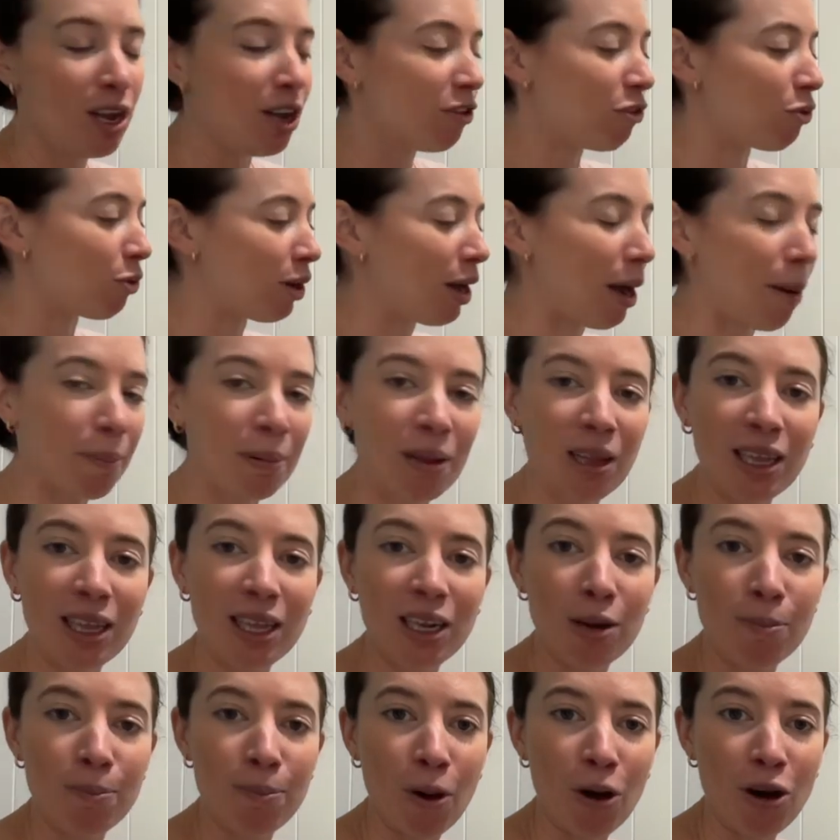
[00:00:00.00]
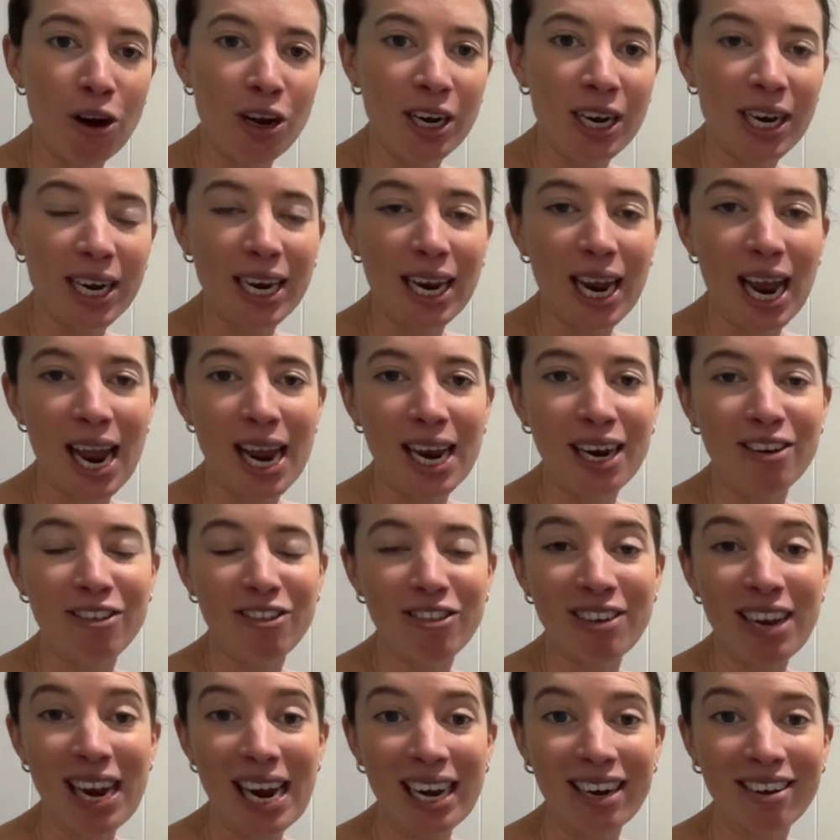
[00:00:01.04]
So a couple of little bony
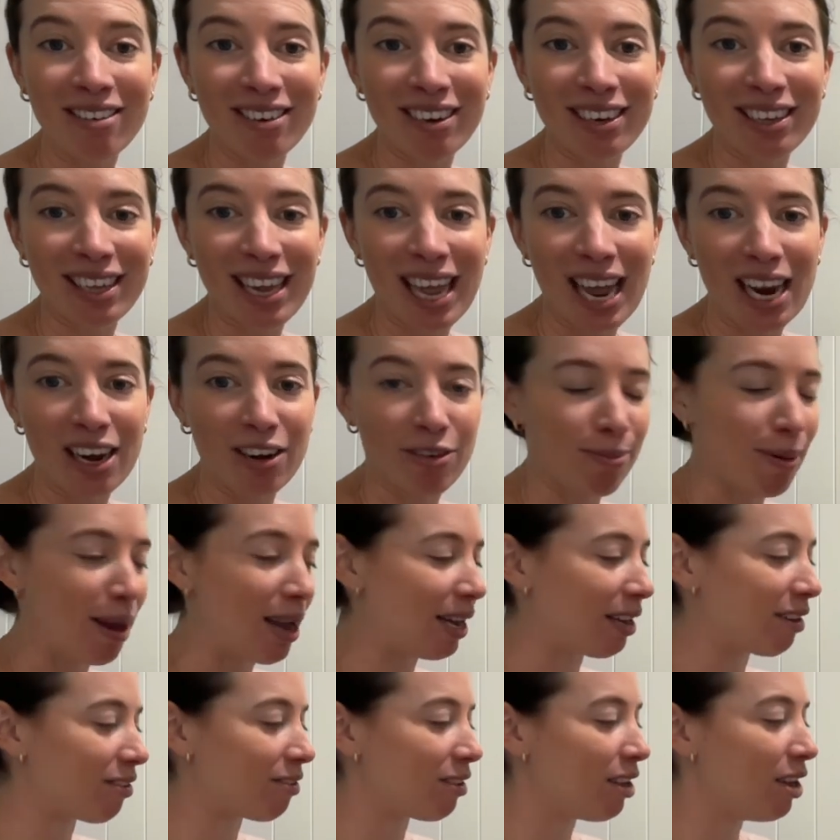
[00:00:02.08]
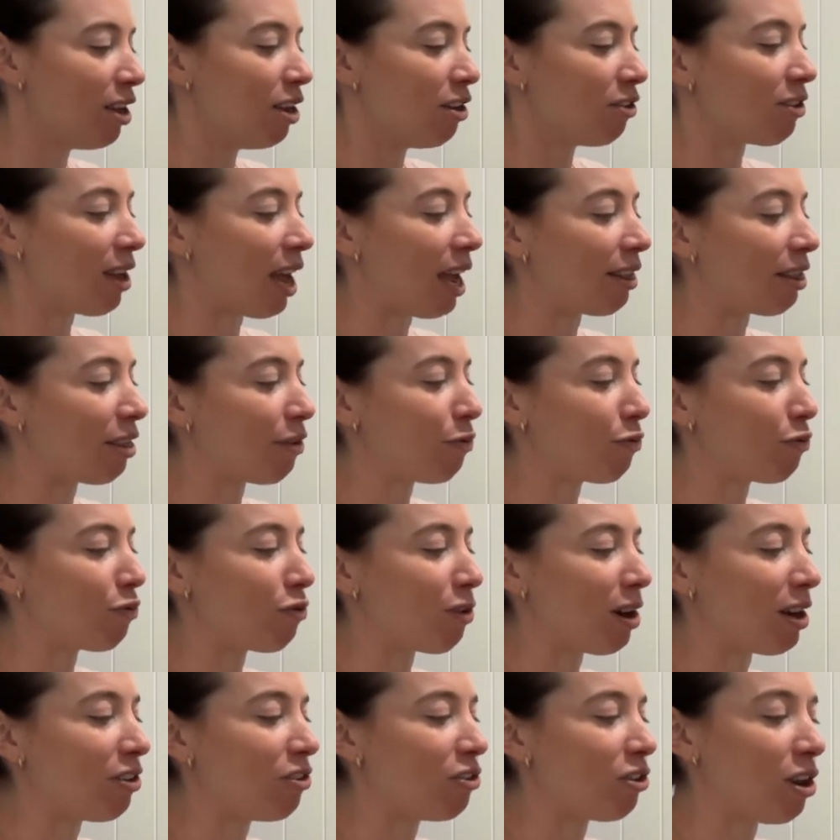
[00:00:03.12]
and tendon landmarks. So at the
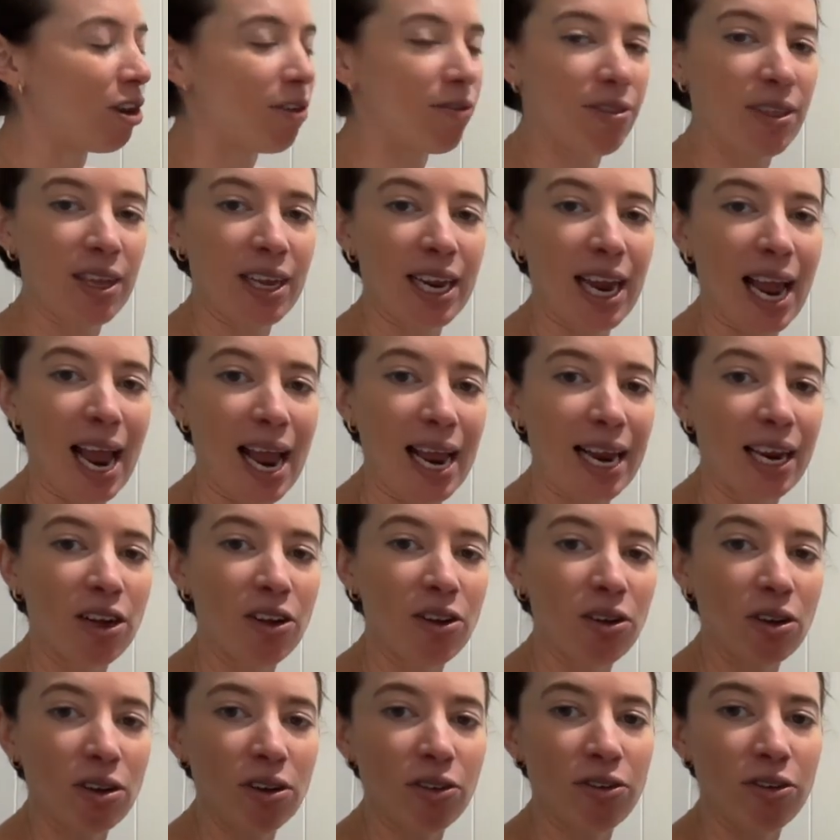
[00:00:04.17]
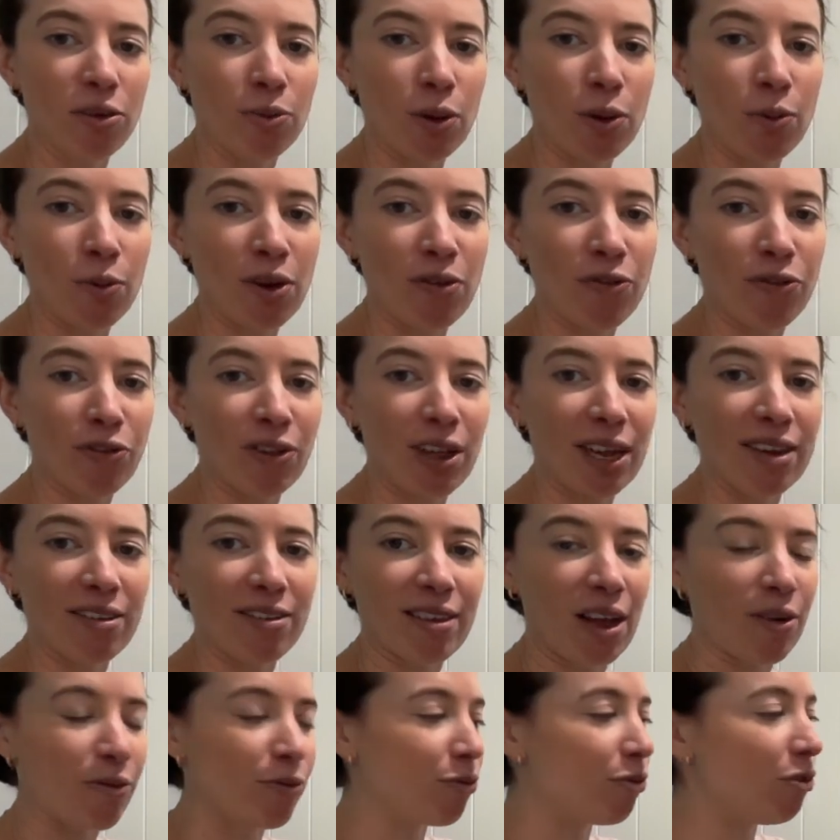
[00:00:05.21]
front of the ankle, so when we
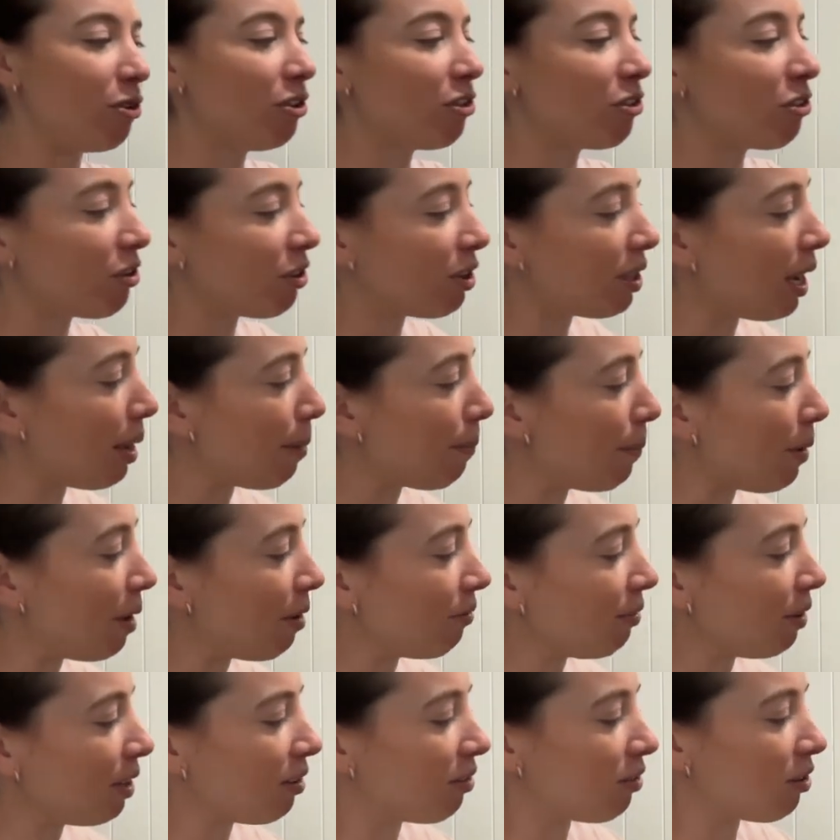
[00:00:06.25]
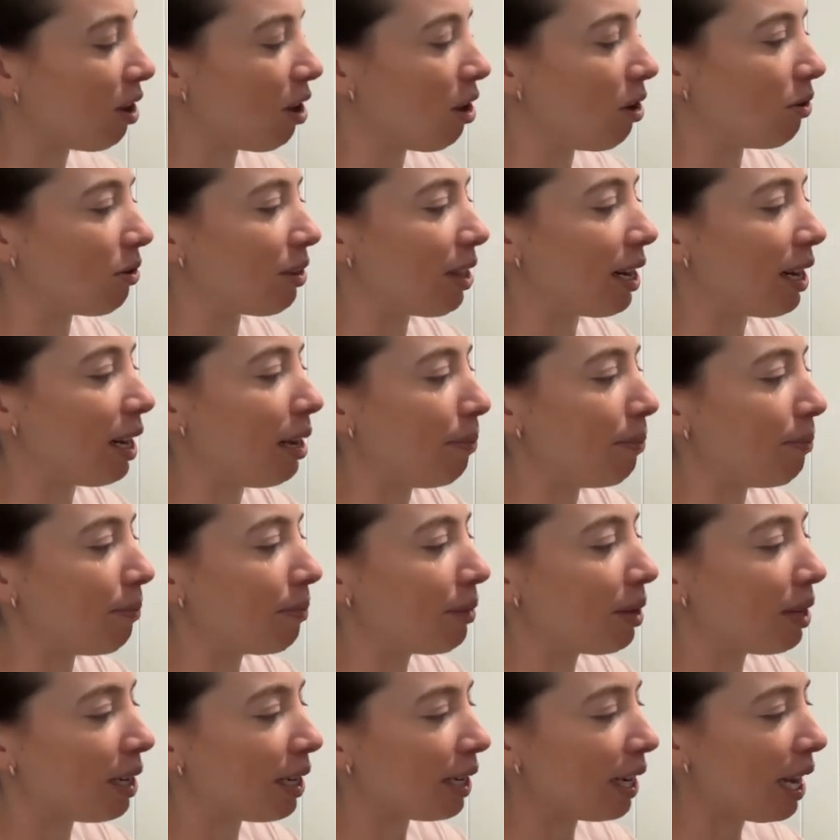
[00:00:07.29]
flex our foot, yeah, perfect, so hold that up.
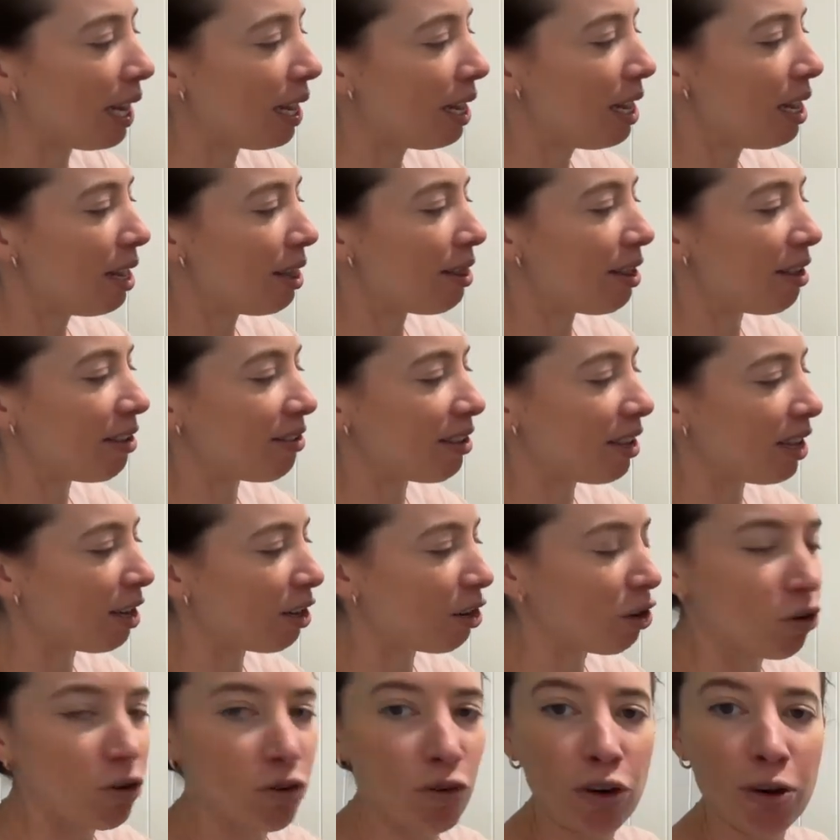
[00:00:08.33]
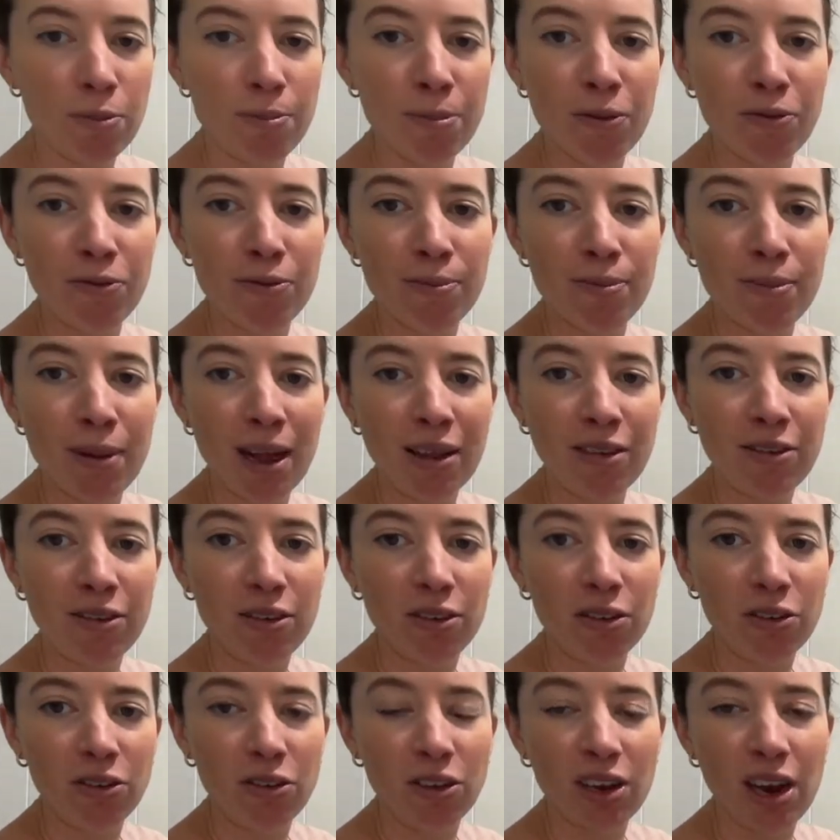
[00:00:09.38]
Okay, there's a group of
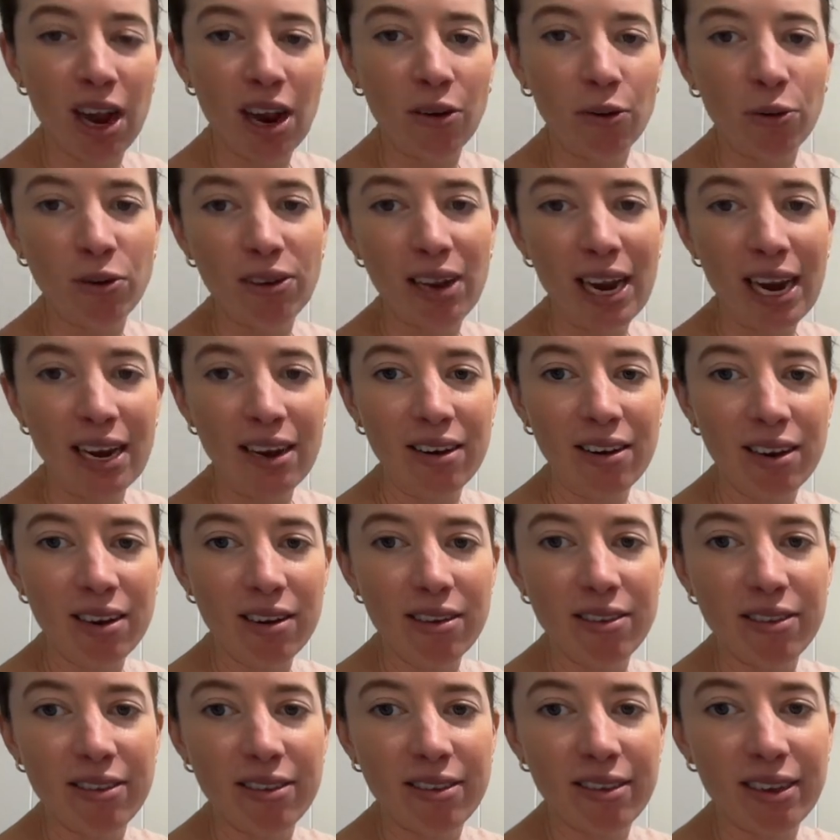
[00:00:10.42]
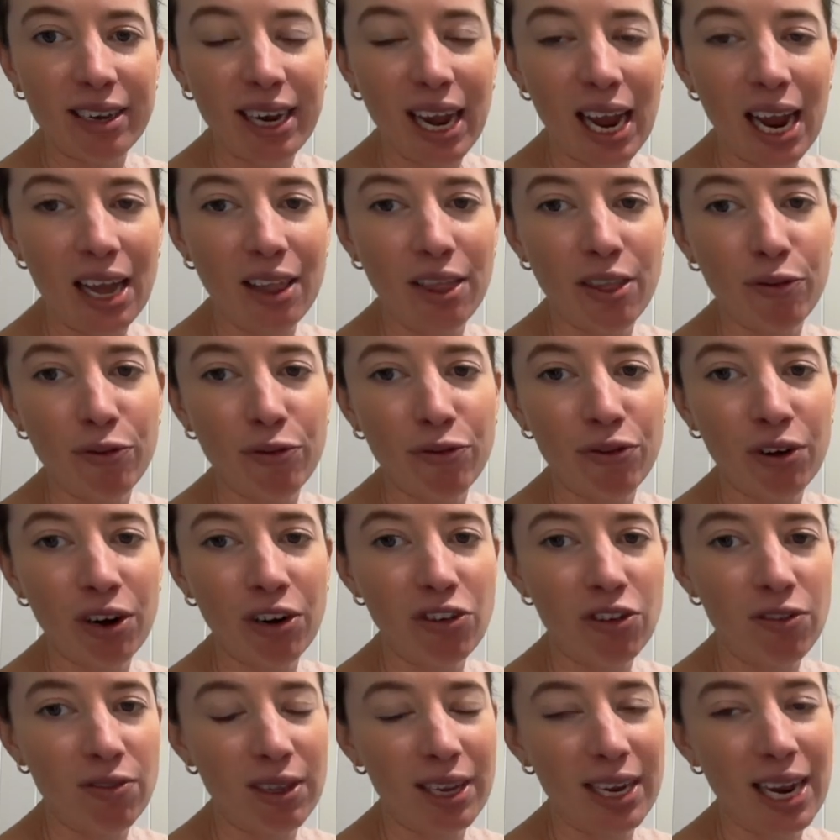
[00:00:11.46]
muscles or tendons, okay, at the
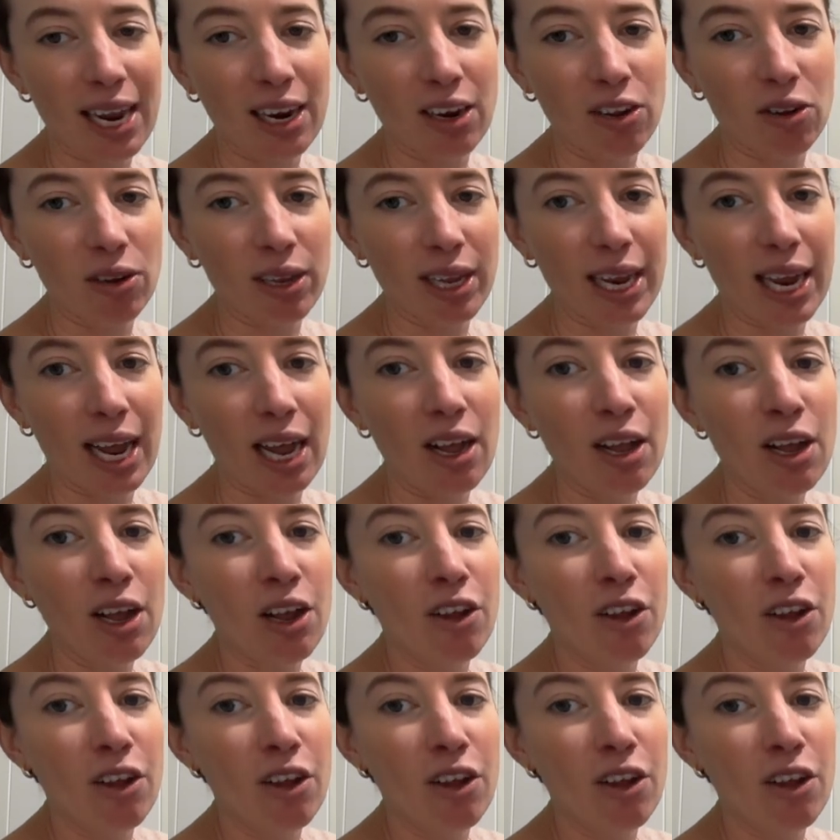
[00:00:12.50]
front of the ankle here.